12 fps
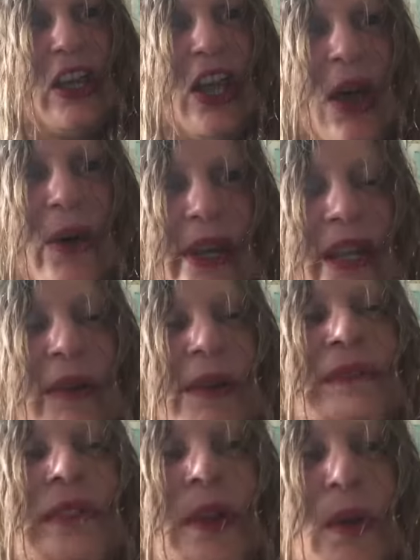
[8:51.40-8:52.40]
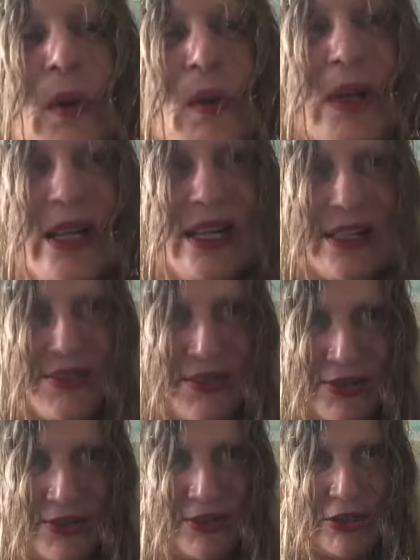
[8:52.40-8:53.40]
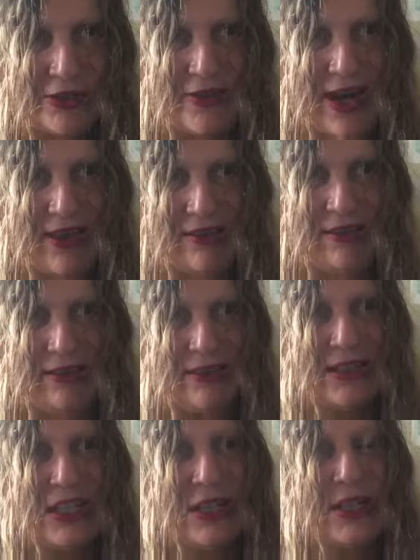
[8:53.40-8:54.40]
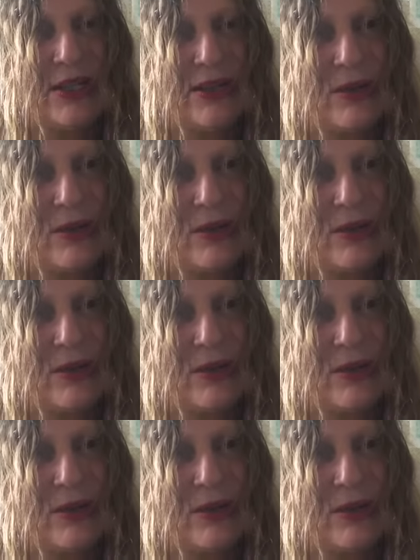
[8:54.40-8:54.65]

going with all his strength to